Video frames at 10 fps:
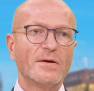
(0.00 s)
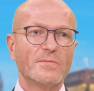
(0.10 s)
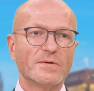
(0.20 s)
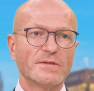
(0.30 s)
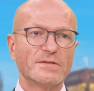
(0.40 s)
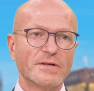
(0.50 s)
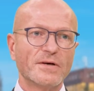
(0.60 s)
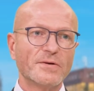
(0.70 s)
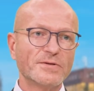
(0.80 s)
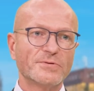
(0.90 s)
What the study
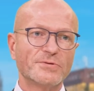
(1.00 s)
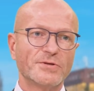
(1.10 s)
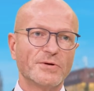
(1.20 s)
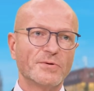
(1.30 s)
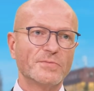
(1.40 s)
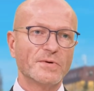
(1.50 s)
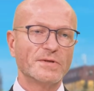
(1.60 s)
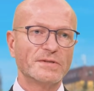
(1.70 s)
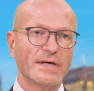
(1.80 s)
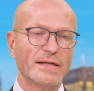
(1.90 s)
also showed
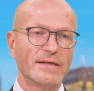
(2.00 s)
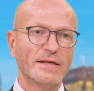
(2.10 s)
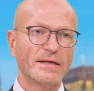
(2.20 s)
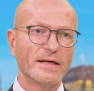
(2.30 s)
was that